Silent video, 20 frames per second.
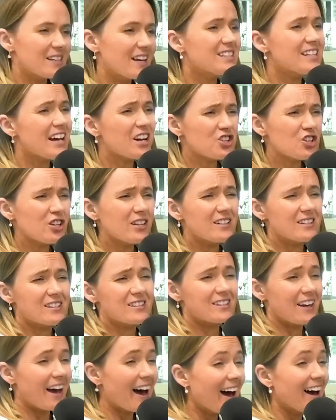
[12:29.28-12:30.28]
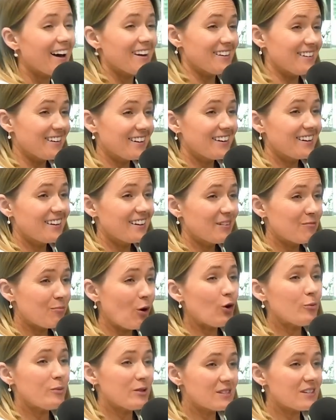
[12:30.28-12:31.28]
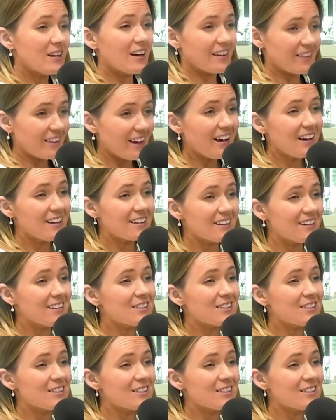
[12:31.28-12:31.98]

it's actually sad. Moments like that, it